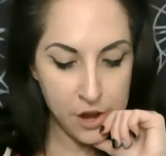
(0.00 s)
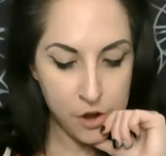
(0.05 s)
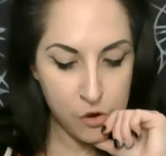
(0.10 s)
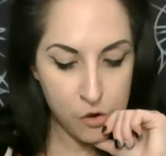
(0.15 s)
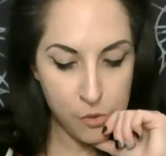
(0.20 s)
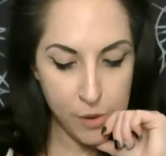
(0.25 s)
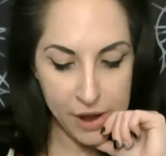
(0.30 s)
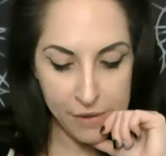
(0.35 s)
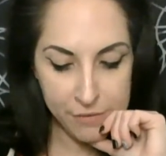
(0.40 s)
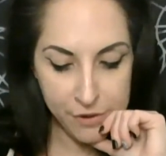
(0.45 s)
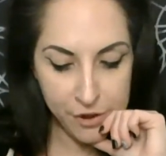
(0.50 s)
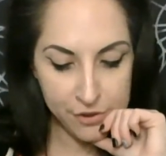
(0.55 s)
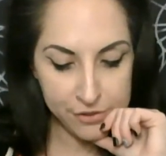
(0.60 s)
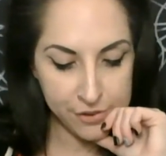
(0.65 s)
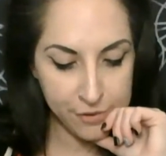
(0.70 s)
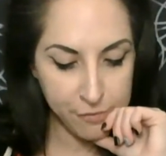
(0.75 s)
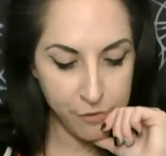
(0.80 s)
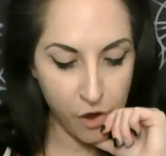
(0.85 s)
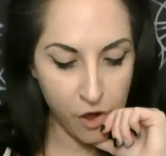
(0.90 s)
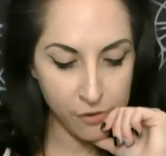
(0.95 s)
whoever is
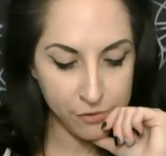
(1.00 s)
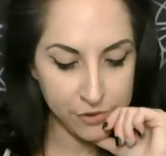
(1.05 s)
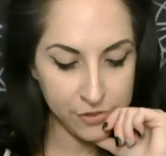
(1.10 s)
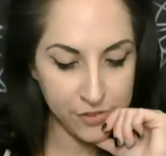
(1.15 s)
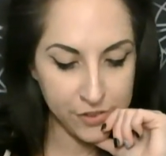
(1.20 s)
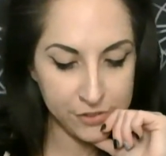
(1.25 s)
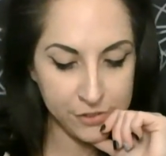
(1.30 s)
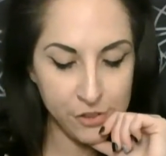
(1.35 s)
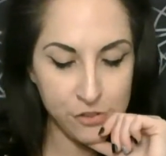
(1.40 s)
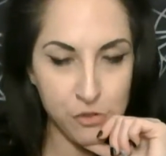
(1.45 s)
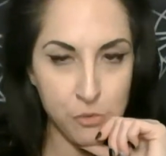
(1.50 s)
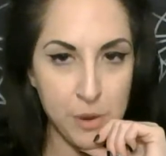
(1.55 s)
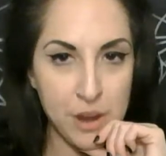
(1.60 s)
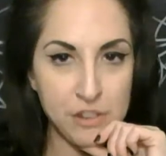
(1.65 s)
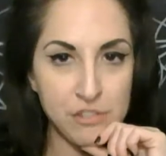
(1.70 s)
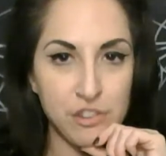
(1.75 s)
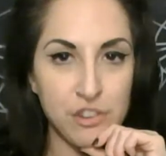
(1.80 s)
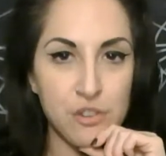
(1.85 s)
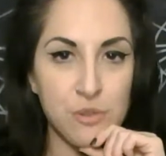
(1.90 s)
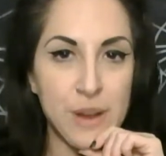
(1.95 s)
involved in this situation,